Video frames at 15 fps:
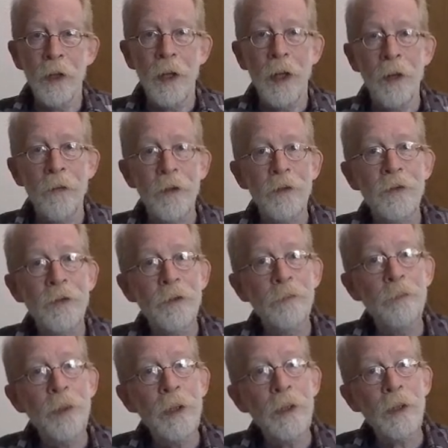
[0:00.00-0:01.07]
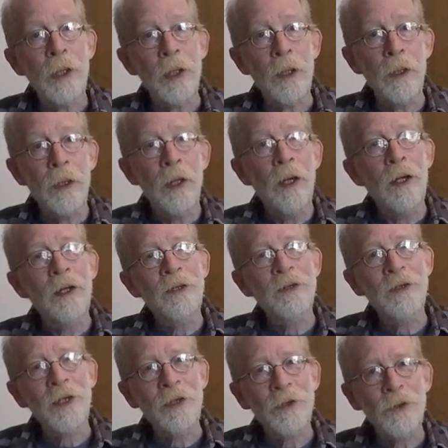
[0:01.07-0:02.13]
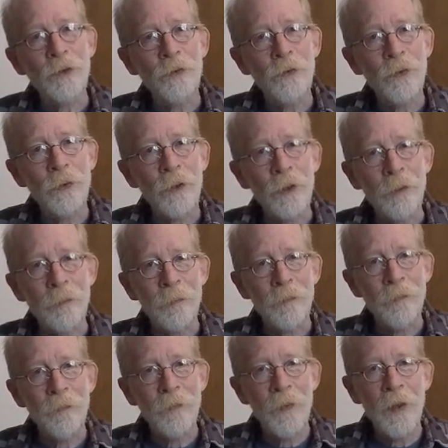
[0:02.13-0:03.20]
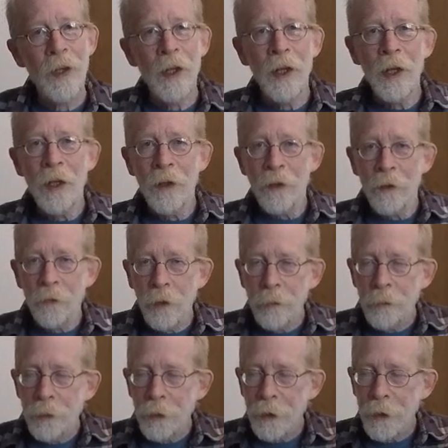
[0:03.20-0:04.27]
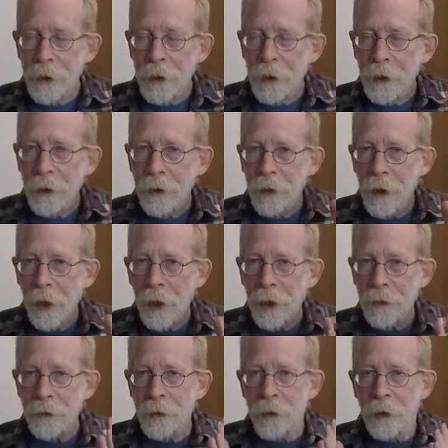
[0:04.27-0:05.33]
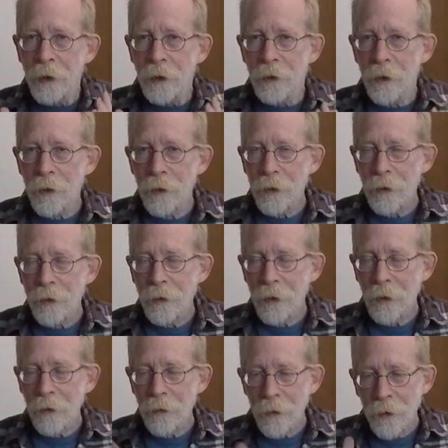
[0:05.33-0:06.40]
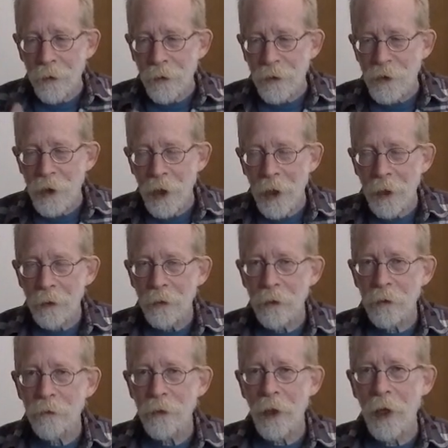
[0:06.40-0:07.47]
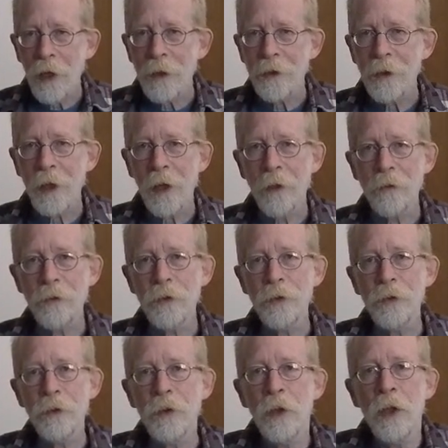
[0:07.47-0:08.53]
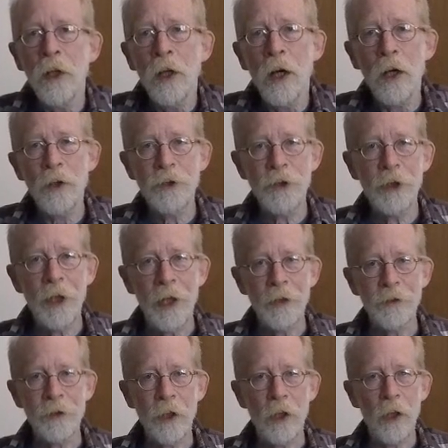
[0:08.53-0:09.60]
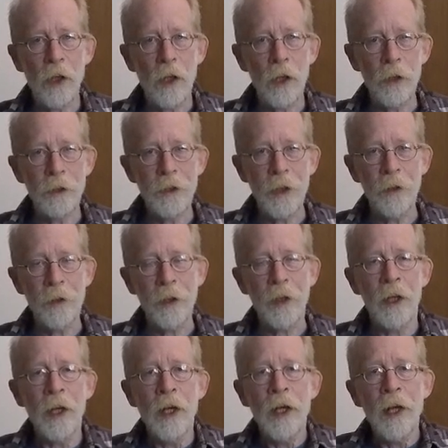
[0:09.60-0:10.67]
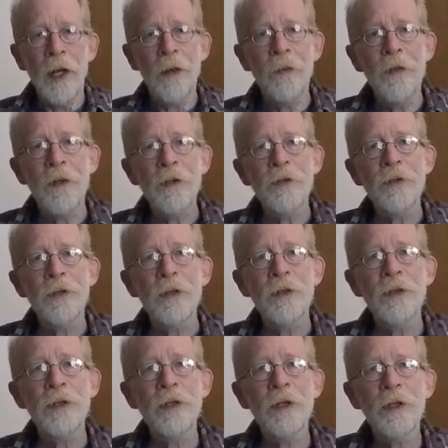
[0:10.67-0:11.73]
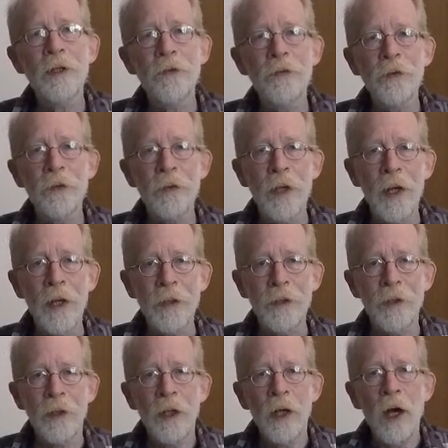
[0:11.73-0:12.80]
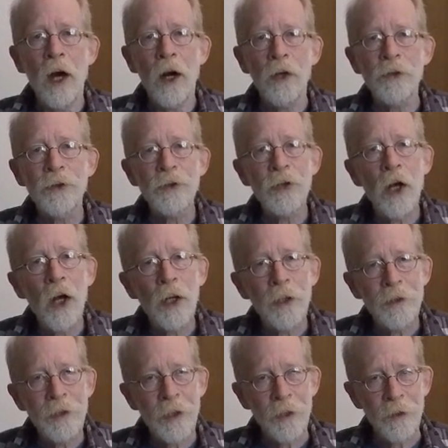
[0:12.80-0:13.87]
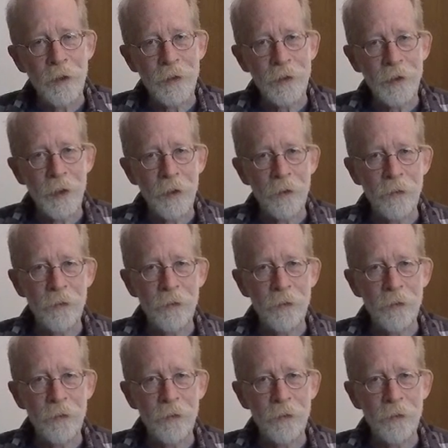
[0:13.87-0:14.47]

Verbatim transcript: And this is Bina, essential form. Then we bring that channel of light down to our chest, our heart area. And this is Tiferet, our solitary self.